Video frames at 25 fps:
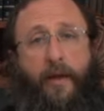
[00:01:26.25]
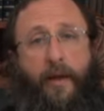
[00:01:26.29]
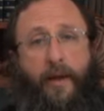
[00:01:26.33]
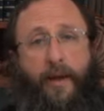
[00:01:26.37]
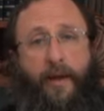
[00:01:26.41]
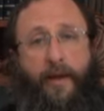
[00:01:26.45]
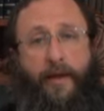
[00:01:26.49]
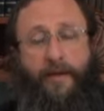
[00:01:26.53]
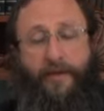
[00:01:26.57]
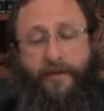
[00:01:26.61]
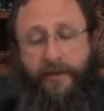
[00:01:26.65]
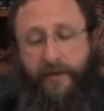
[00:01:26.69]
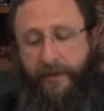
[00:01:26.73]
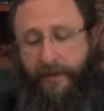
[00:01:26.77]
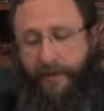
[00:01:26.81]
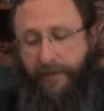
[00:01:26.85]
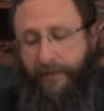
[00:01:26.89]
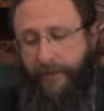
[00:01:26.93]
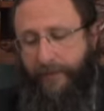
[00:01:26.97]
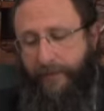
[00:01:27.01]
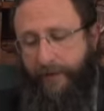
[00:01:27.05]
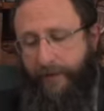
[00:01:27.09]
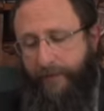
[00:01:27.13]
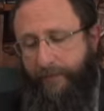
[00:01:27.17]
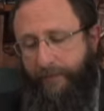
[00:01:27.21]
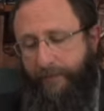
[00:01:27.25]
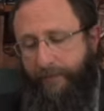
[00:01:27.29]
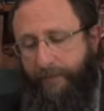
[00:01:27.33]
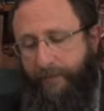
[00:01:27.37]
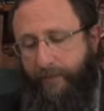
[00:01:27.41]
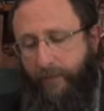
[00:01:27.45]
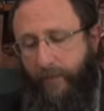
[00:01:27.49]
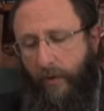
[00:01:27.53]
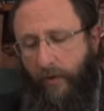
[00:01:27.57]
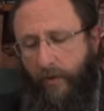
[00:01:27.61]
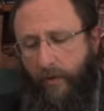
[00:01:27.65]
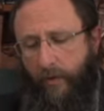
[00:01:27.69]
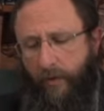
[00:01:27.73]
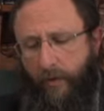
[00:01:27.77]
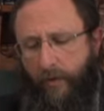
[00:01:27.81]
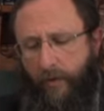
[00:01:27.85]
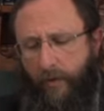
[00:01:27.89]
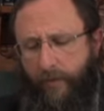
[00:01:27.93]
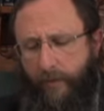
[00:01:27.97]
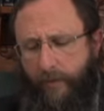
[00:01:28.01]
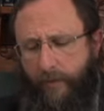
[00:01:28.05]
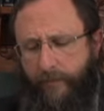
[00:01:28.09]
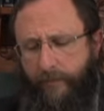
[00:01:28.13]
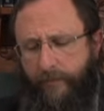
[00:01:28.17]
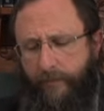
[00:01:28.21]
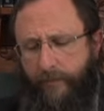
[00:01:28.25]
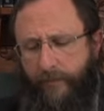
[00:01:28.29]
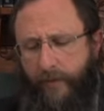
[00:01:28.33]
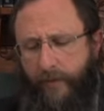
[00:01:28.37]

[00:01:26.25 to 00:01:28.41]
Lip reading: and his whole